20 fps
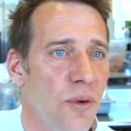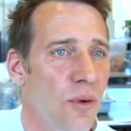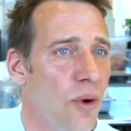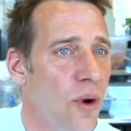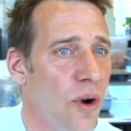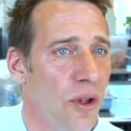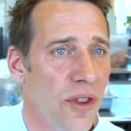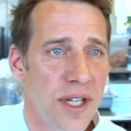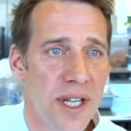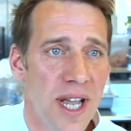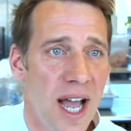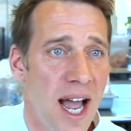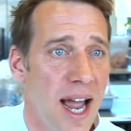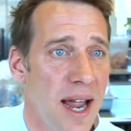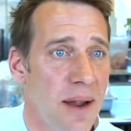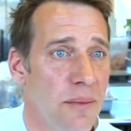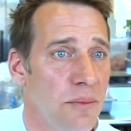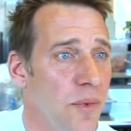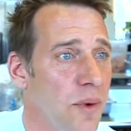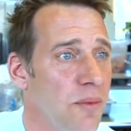all the
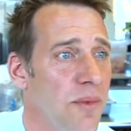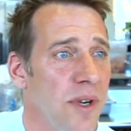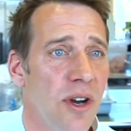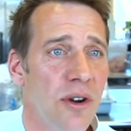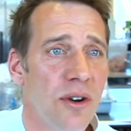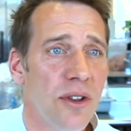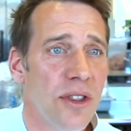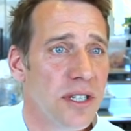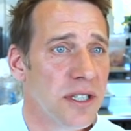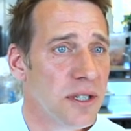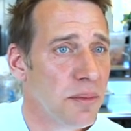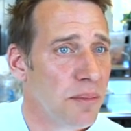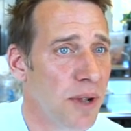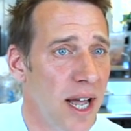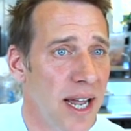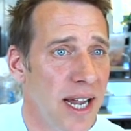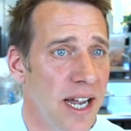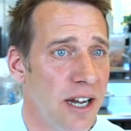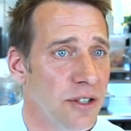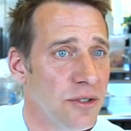time. When we go to the
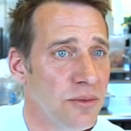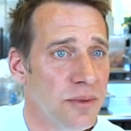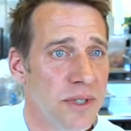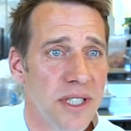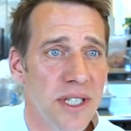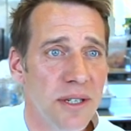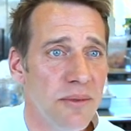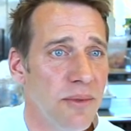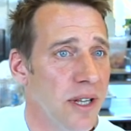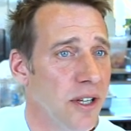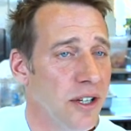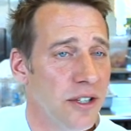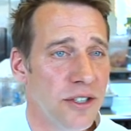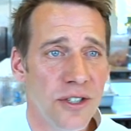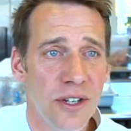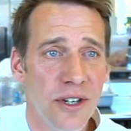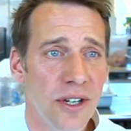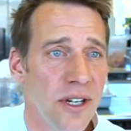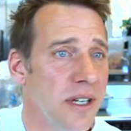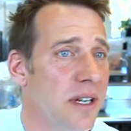supply house, we see what
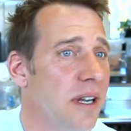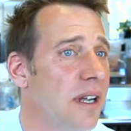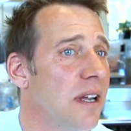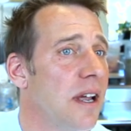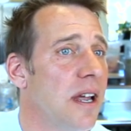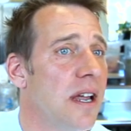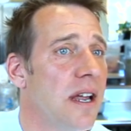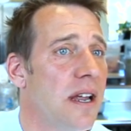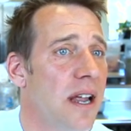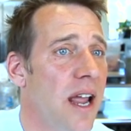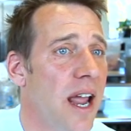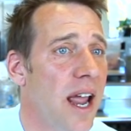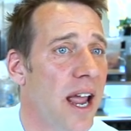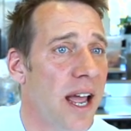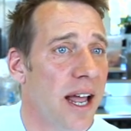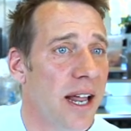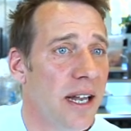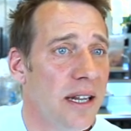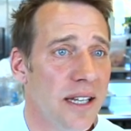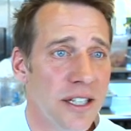looks good,
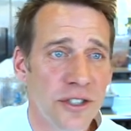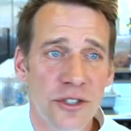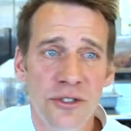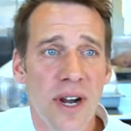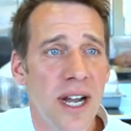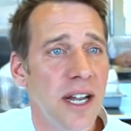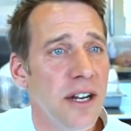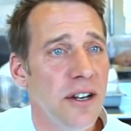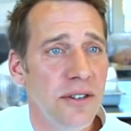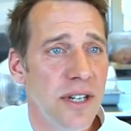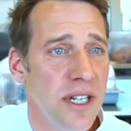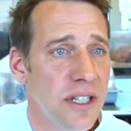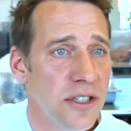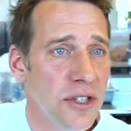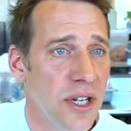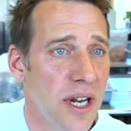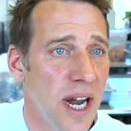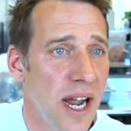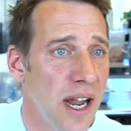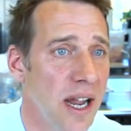and let's try a new dish
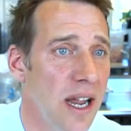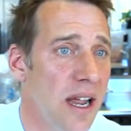today.